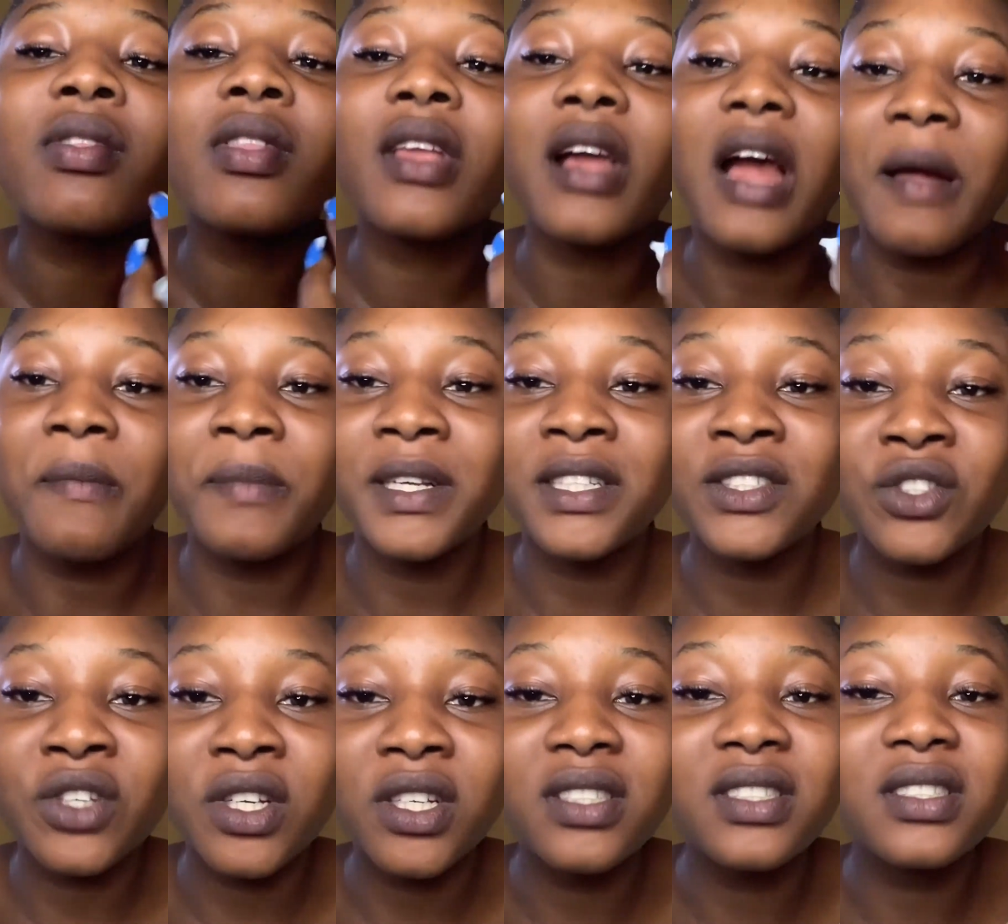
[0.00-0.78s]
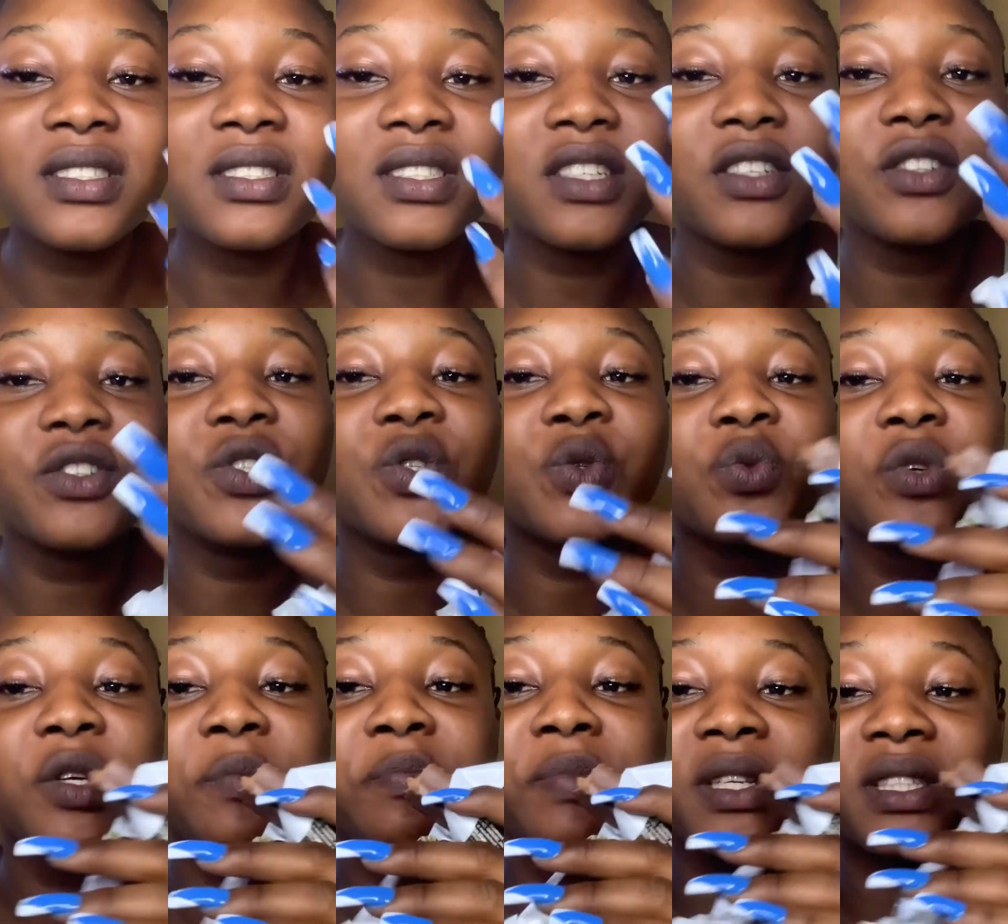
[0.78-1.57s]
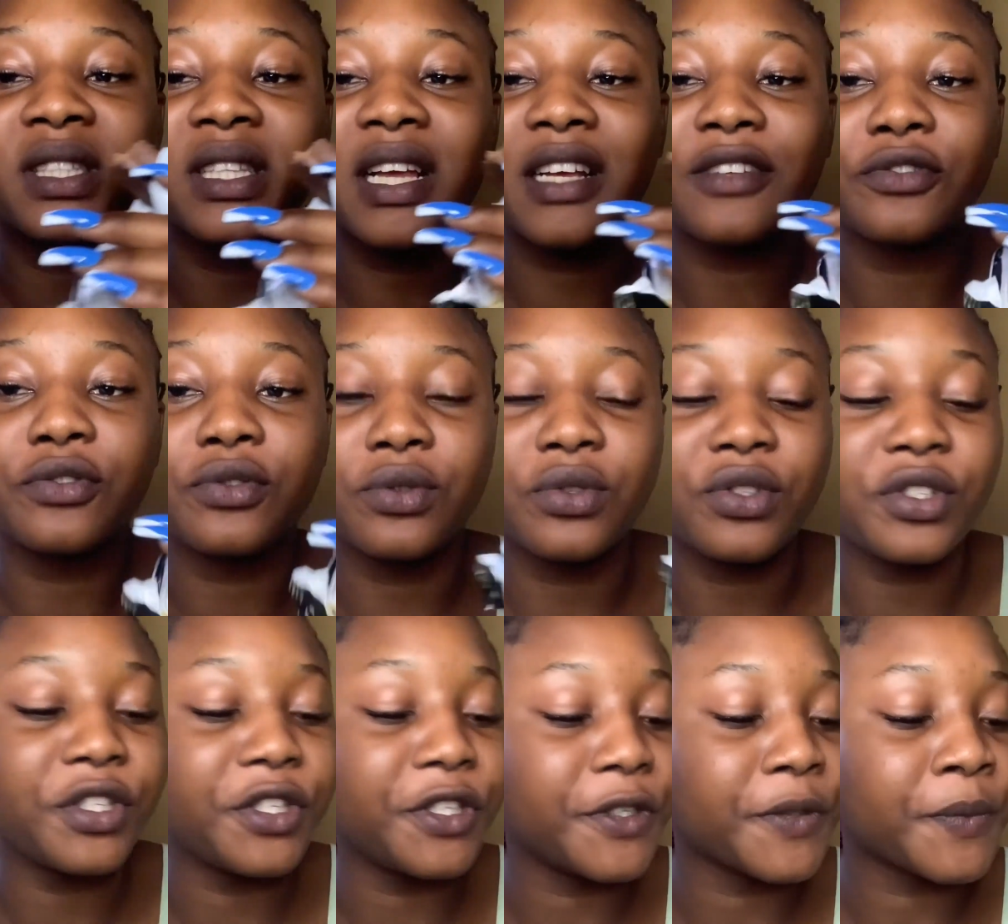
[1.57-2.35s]
i'm enjoying the nails way better
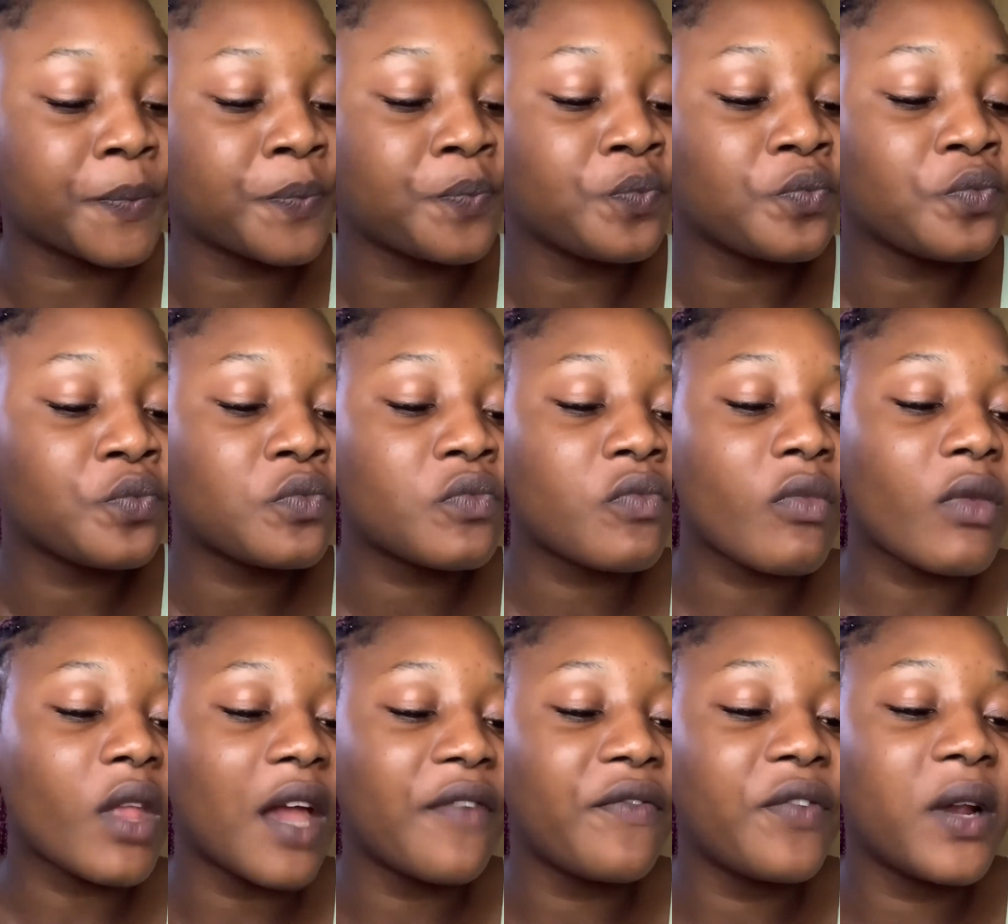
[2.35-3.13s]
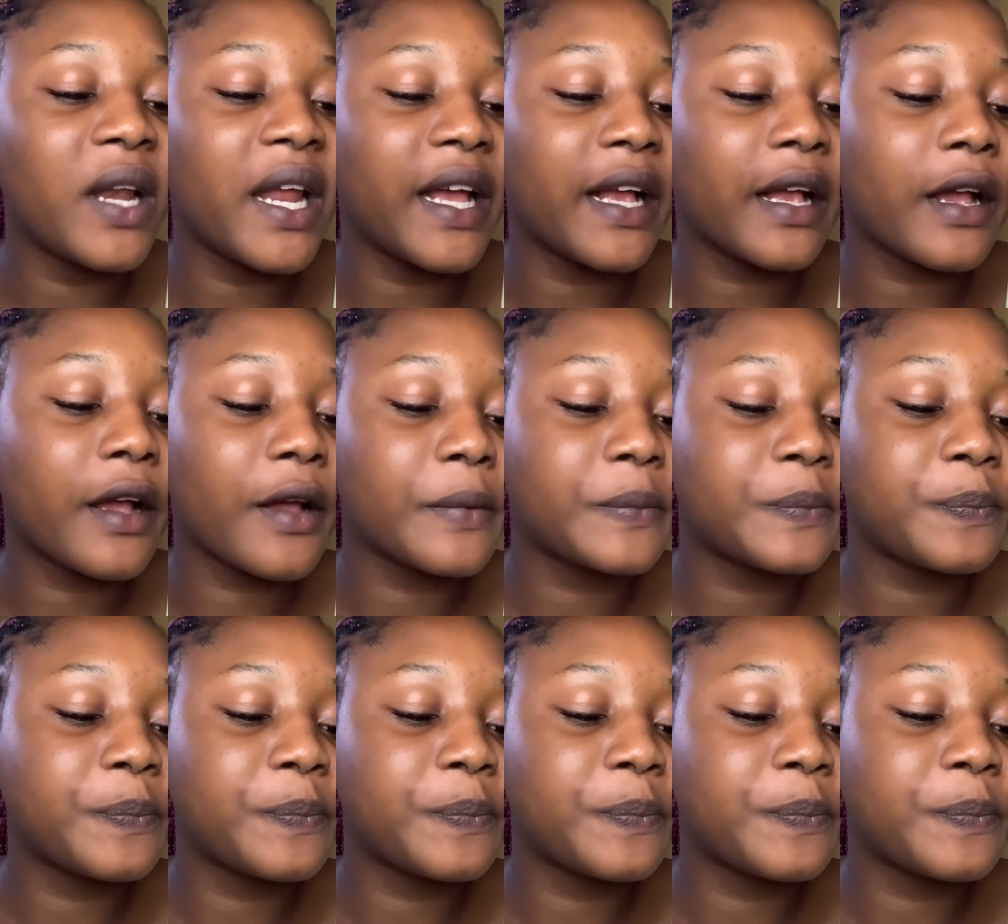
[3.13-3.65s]
today i feel like